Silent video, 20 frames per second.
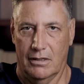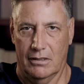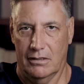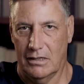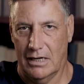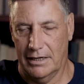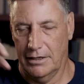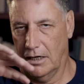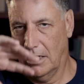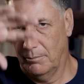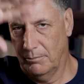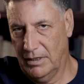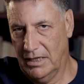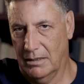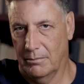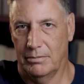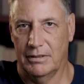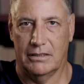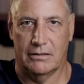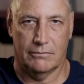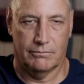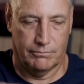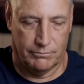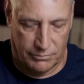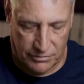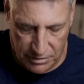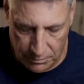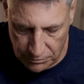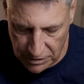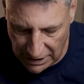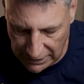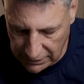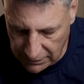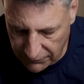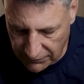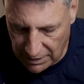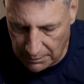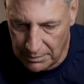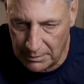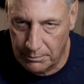Now, I know I'm being a bit
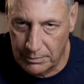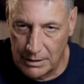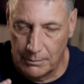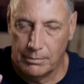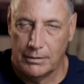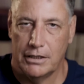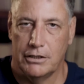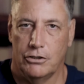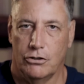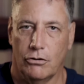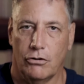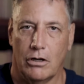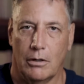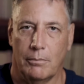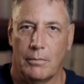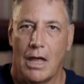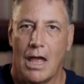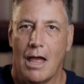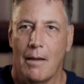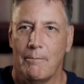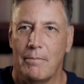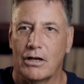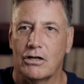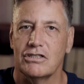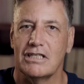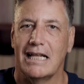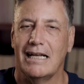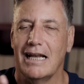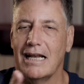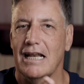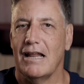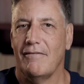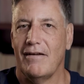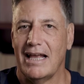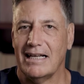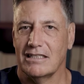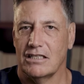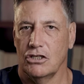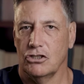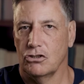subjective there, but people in Europe, because they didn't have
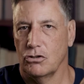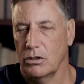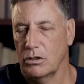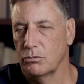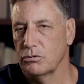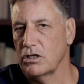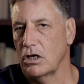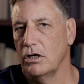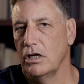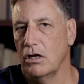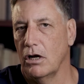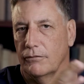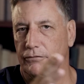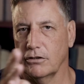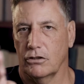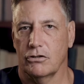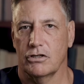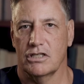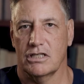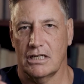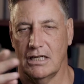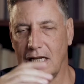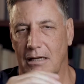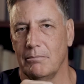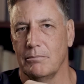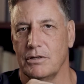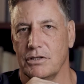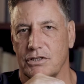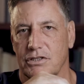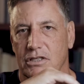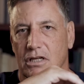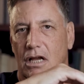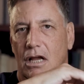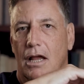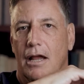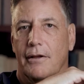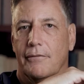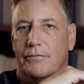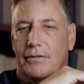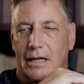access to it. And it was only after Chris Columbus
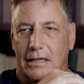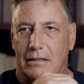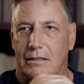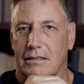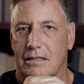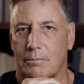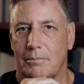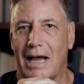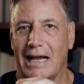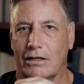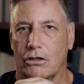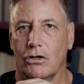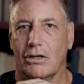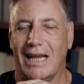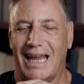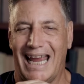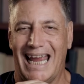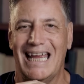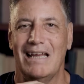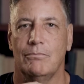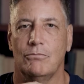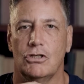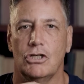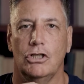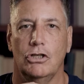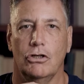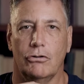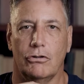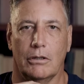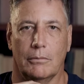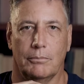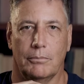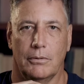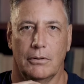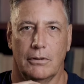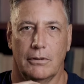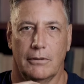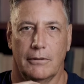that tobacco came to Europe.